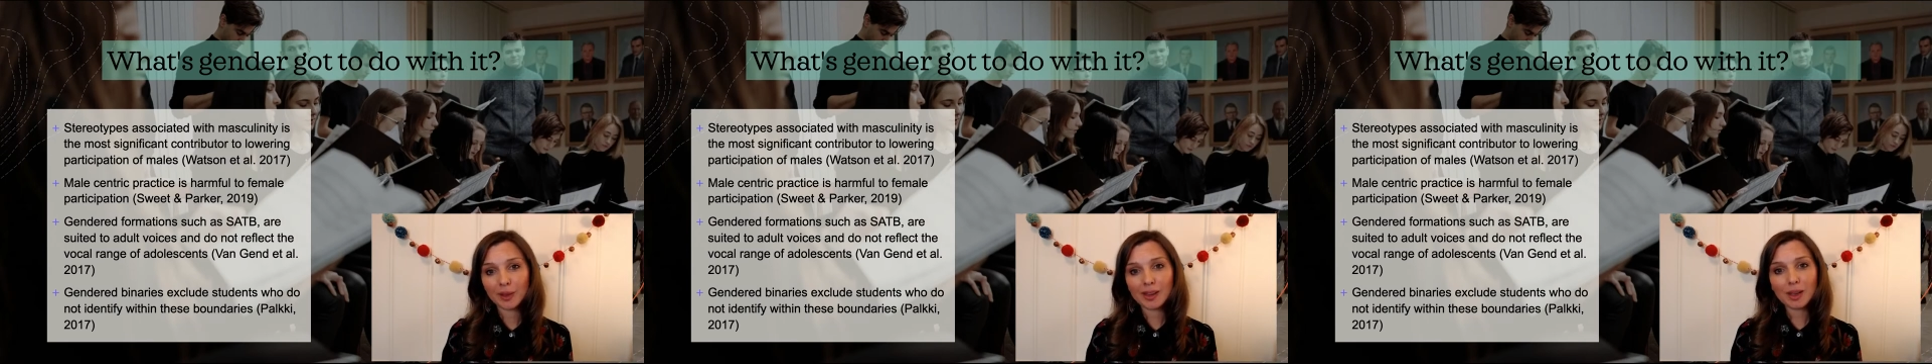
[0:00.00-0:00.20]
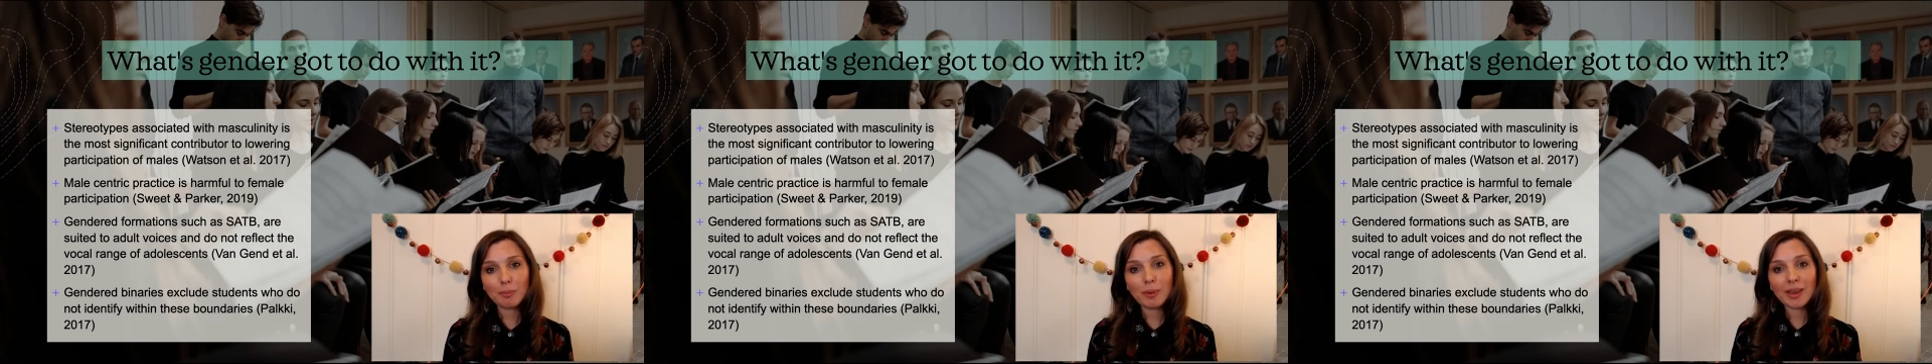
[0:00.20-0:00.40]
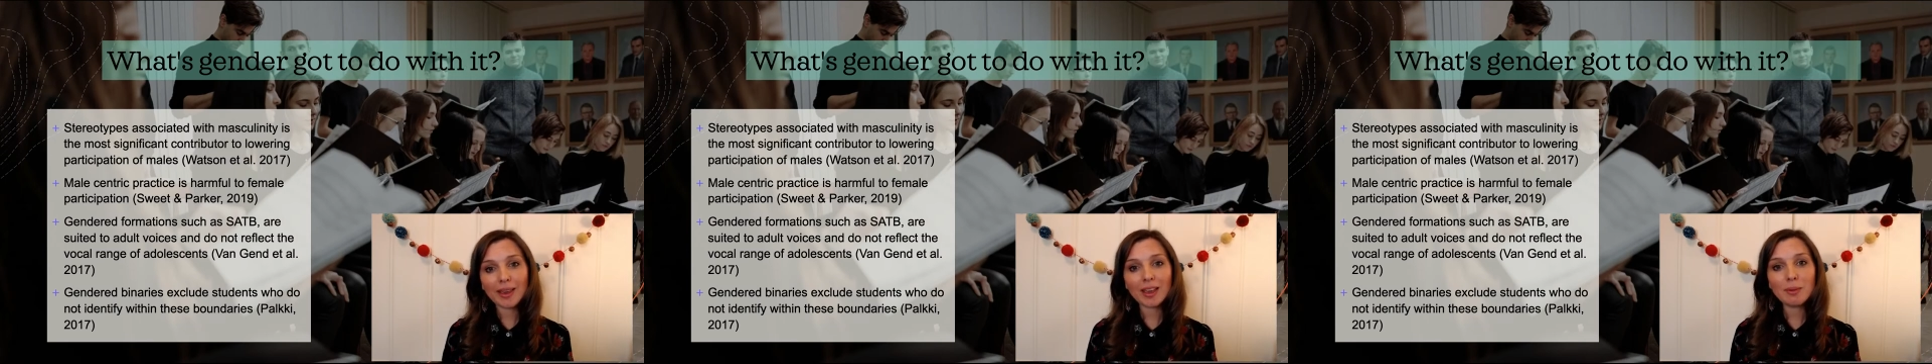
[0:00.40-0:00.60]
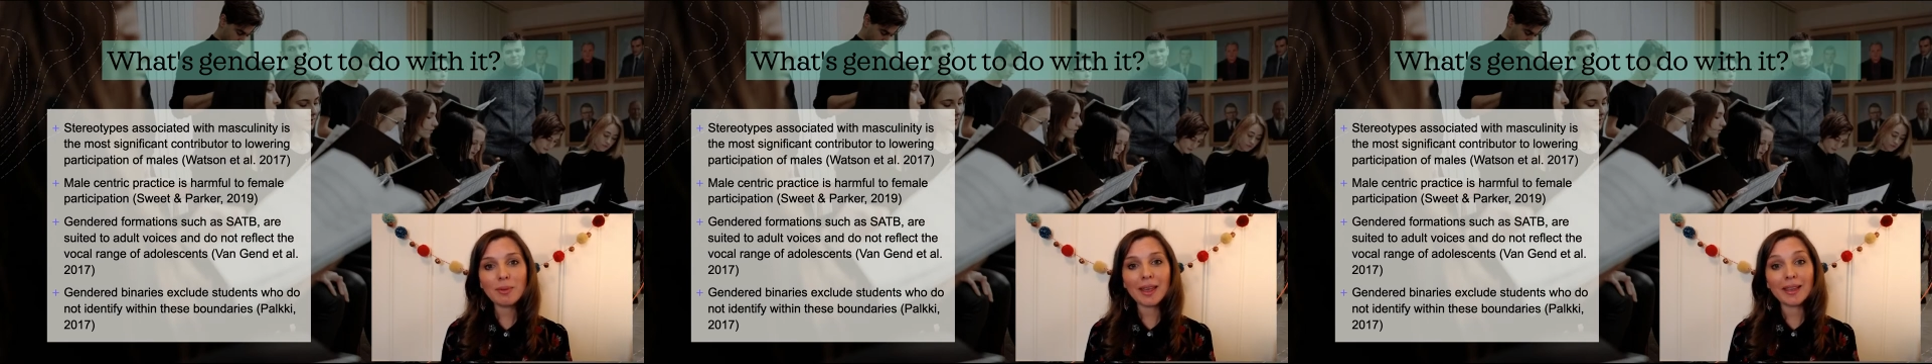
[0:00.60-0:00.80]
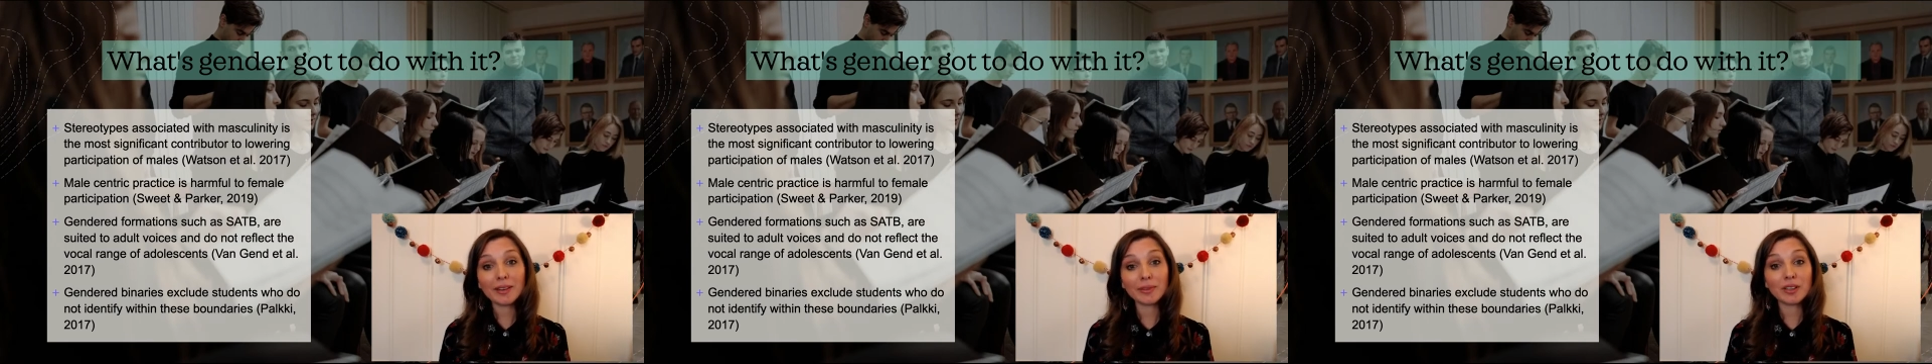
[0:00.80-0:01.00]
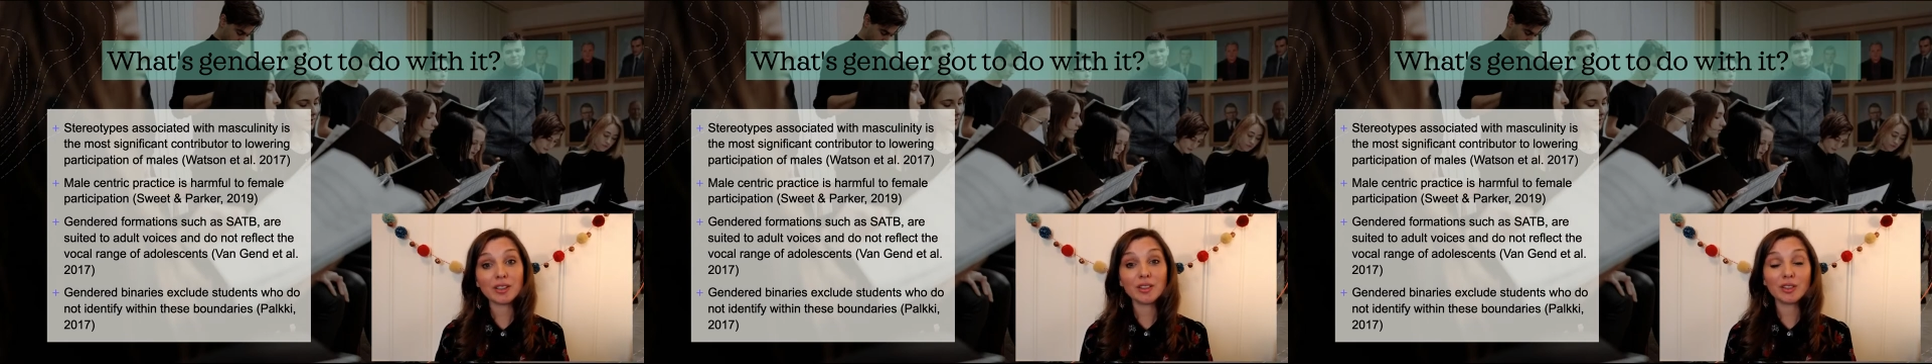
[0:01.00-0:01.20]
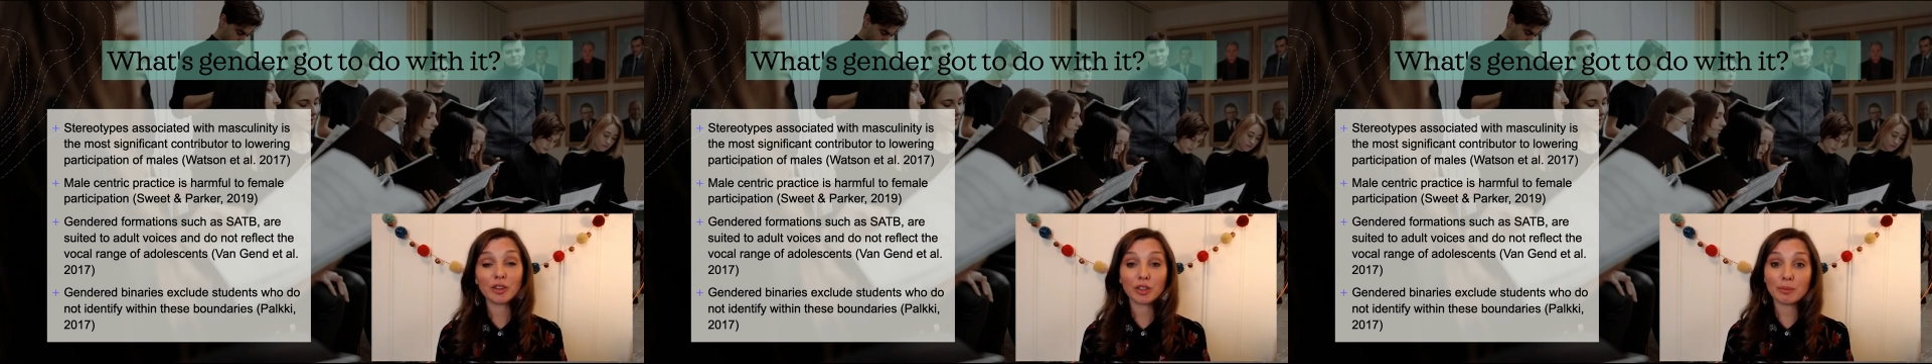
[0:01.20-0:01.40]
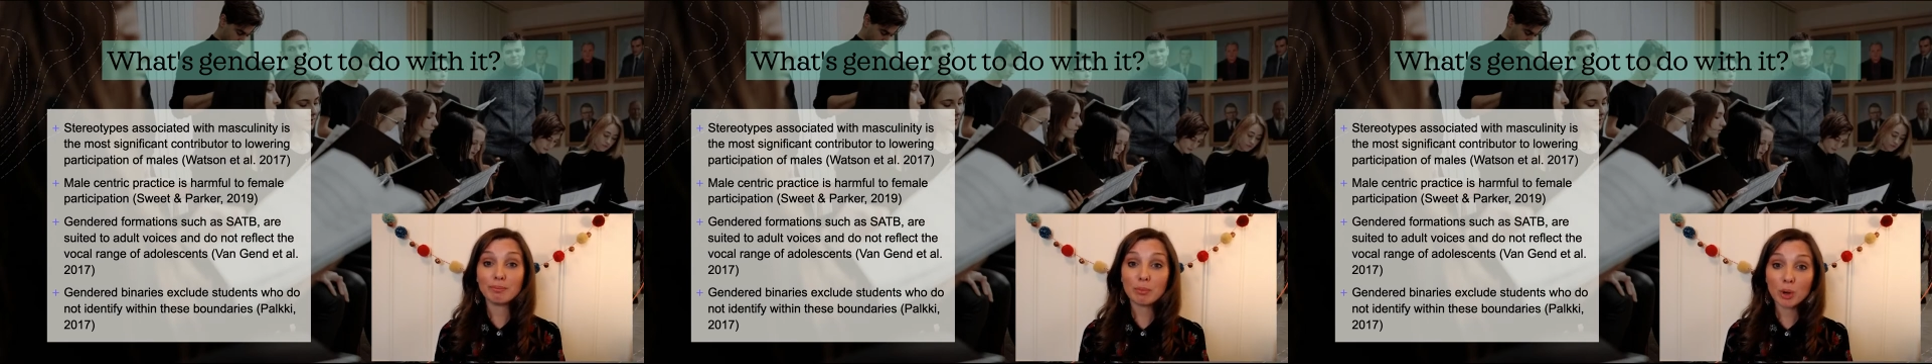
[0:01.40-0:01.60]
it became evident
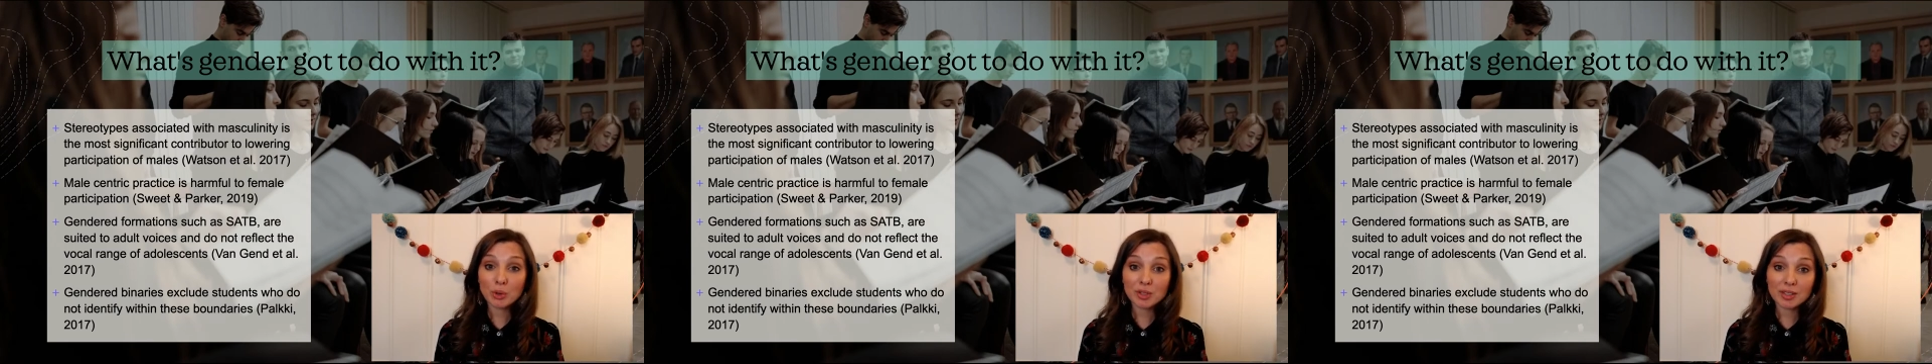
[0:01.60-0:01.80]
that the most